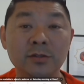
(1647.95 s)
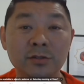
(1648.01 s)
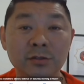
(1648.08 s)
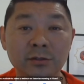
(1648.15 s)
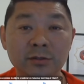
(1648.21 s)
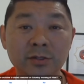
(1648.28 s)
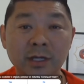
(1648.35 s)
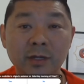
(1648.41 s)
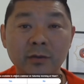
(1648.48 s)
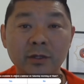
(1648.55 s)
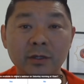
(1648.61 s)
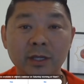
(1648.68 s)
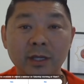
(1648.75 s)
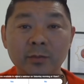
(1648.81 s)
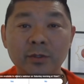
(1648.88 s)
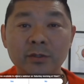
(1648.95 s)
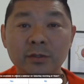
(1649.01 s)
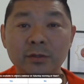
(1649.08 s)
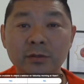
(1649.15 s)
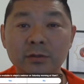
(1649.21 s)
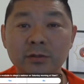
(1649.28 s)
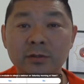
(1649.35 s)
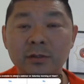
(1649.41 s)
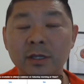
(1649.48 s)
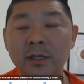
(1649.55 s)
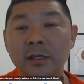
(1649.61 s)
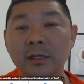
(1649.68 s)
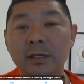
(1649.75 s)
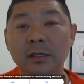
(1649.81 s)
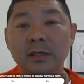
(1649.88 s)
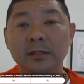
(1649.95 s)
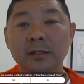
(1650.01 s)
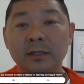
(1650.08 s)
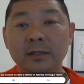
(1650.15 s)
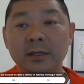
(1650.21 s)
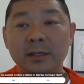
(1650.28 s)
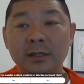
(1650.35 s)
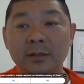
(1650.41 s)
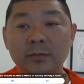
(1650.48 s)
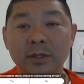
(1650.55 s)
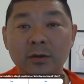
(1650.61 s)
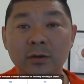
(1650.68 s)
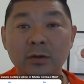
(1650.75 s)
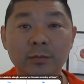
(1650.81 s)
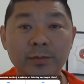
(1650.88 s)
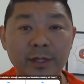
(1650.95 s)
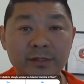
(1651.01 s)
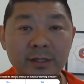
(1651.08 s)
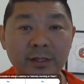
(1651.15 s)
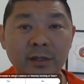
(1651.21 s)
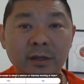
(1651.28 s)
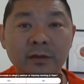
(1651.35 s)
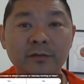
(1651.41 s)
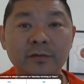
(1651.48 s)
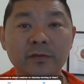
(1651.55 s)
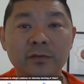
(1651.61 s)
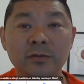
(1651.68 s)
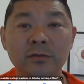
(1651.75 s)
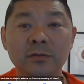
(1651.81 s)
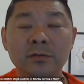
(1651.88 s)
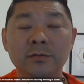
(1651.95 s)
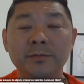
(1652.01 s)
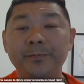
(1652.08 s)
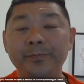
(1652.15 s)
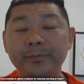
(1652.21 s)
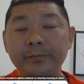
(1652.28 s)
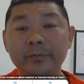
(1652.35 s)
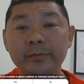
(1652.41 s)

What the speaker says: better choose career episodes that can be complex enough to